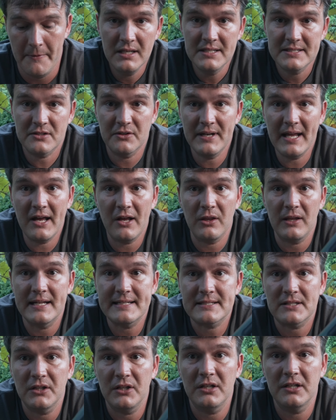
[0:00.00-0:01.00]
So now
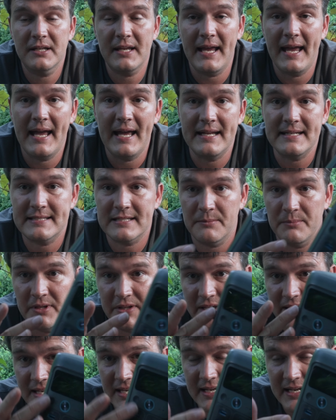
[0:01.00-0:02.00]
let's look at some of
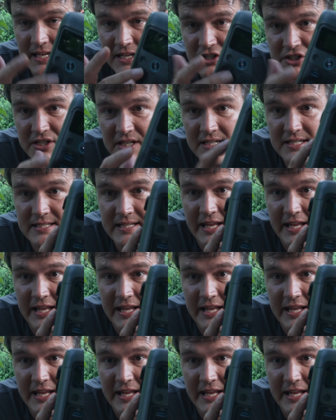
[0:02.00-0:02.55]
the connections